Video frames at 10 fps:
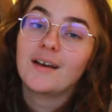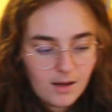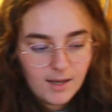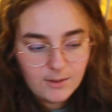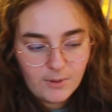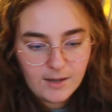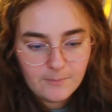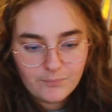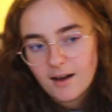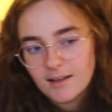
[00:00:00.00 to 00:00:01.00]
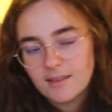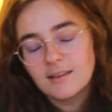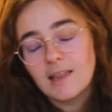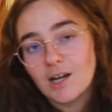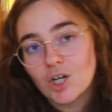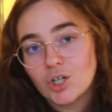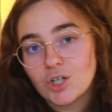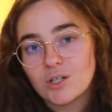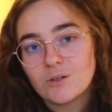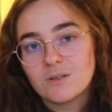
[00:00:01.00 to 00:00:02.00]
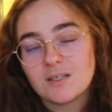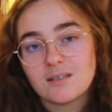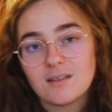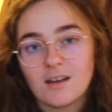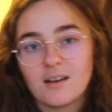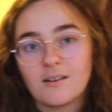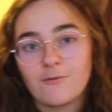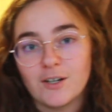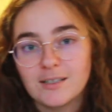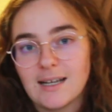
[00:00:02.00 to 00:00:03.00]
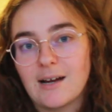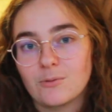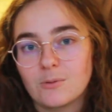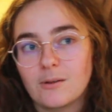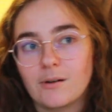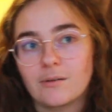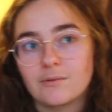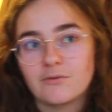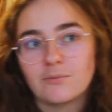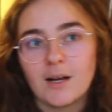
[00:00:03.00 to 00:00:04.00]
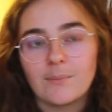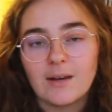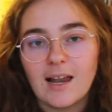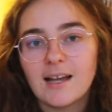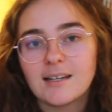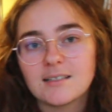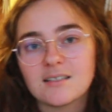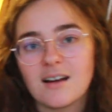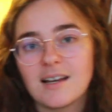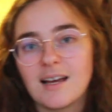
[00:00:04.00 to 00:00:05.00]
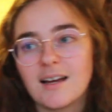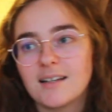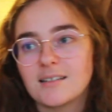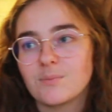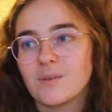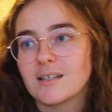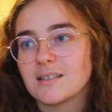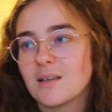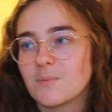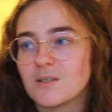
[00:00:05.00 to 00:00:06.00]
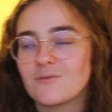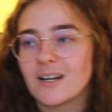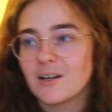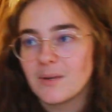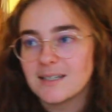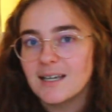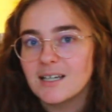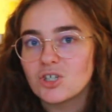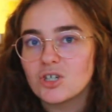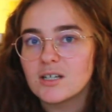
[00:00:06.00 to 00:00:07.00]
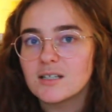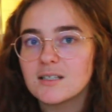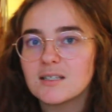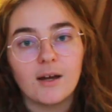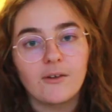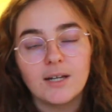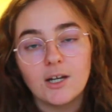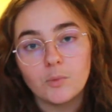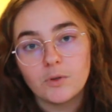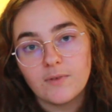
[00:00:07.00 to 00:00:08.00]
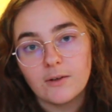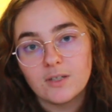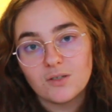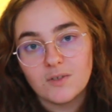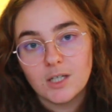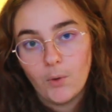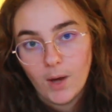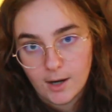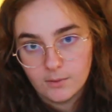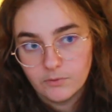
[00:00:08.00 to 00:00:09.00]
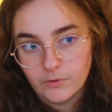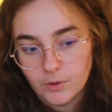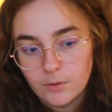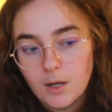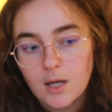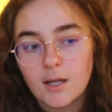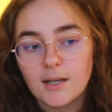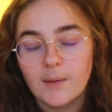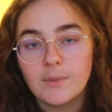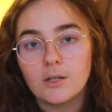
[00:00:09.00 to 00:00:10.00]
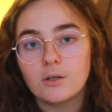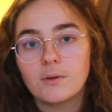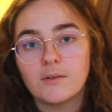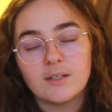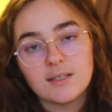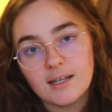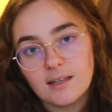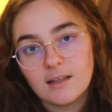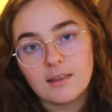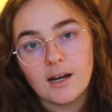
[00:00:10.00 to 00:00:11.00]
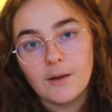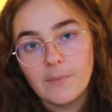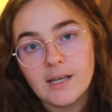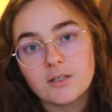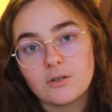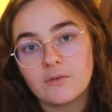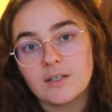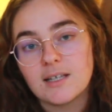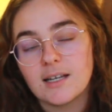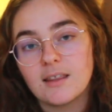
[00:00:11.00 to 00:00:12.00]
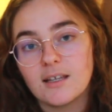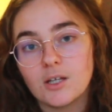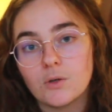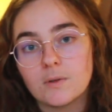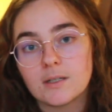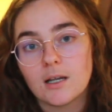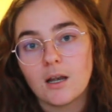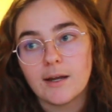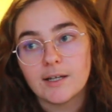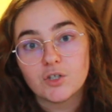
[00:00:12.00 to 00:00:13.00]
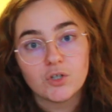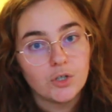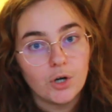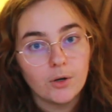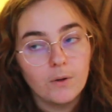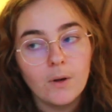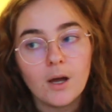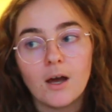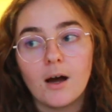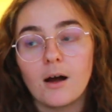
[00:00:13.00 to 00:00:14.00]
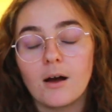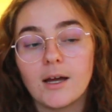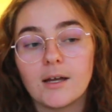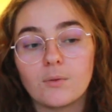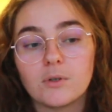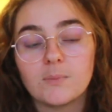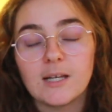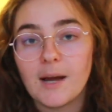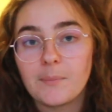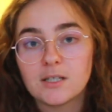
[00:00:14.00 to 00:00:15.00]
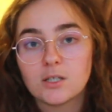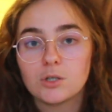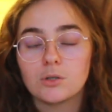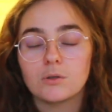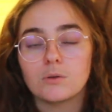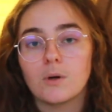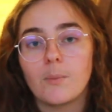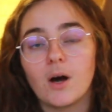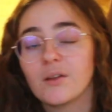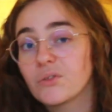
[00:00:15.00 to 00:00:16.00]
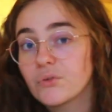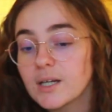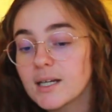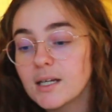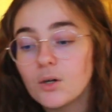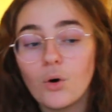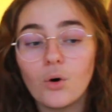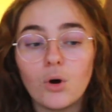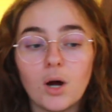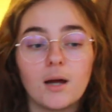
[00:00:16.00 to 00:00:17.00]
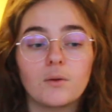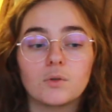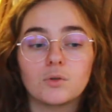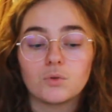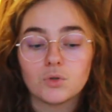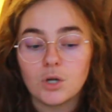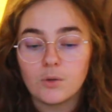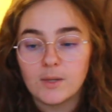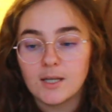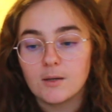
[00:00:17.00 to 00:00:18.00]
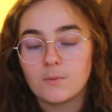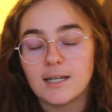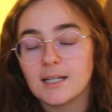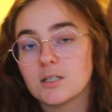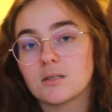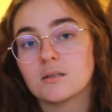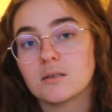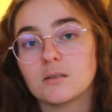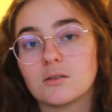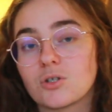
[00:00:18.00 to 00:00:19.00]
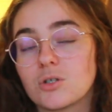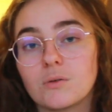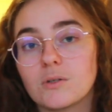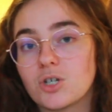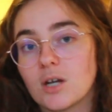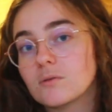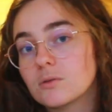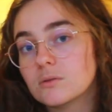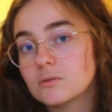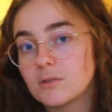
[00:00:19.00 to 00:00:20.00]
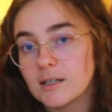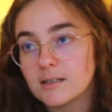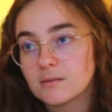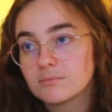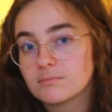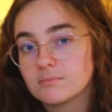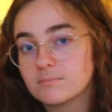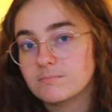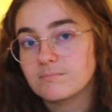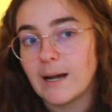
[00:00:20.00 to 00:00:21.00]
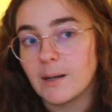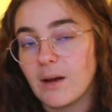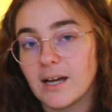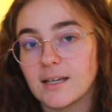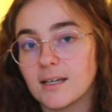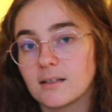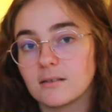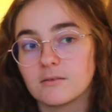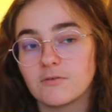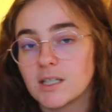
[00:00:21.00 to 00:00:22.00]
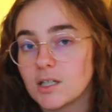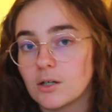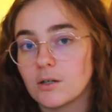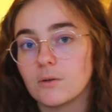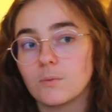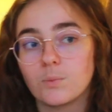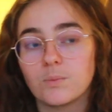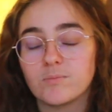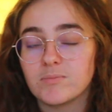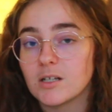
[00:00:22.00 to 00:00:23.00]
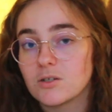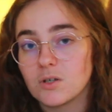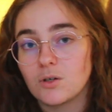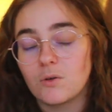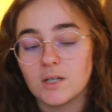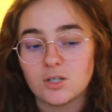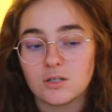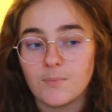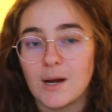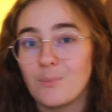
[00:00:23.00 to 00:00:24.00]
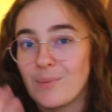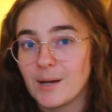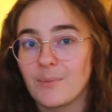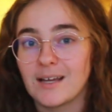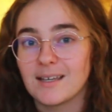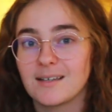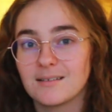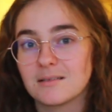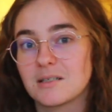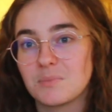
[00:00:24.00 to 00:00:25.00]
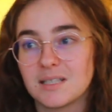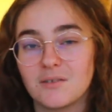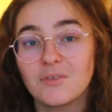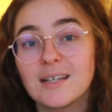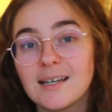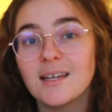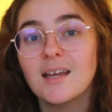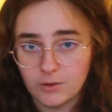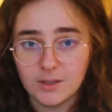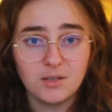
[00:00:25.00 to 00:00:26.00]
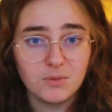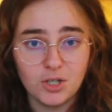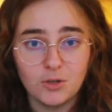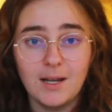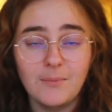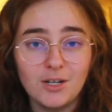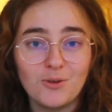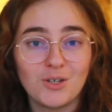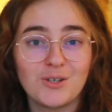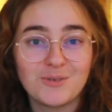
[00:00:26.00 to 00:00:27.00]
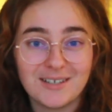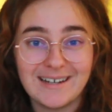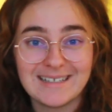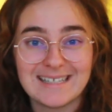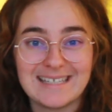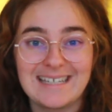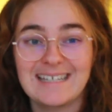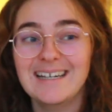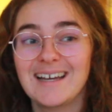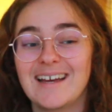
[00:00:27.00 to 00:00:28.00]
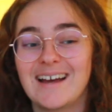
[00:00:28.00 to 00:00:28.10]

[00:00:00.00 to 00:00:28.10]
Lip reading: Anyway, I think that concludes the rundown of my plan in Thailand, my tips and recommendations. I really hope you found this video helpful. Let me know if there's anything that I missed, or if there's anything you would like to know. I would be happy to do a part 3, or I would also be willing to just do a general like backpacking video, answering your questions about backpacking specifically. So it's up to you. Let me know what you would like to see.